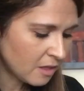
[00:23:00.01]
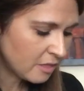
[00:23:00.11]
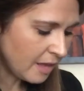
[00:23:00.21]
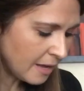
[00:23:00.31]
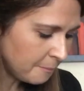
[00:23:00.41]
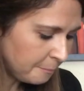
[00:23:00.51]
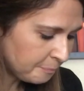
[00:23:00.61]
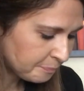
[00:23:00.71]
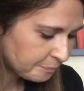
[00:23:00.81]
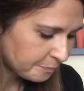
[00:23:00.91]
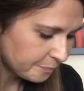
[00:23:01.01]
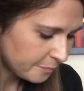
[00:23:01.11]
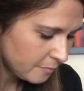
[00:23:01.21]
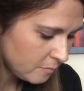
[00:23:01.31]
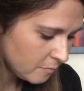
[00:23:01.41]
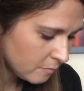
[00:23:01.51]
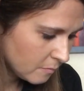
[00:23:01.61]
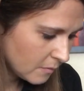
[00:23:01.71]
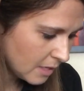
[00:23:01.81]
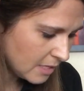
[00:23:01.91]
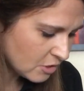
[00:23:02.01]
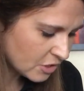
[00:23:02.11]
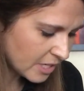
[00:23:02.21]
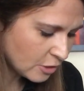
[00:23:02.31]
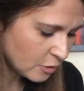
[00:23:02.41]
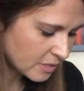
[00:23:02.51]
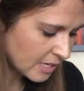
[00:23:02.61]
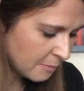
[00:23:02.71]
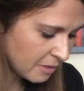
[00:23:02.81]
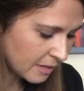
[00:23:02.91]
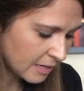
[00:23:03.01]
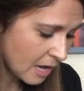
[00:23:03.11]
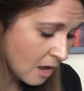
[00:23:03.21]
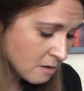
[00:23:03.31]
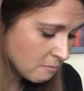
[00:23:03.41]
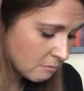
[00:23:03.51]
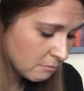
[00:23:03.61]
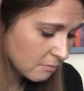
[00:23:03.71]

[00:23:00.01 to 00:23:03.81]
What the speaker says: Then he's just going to do the same thing again.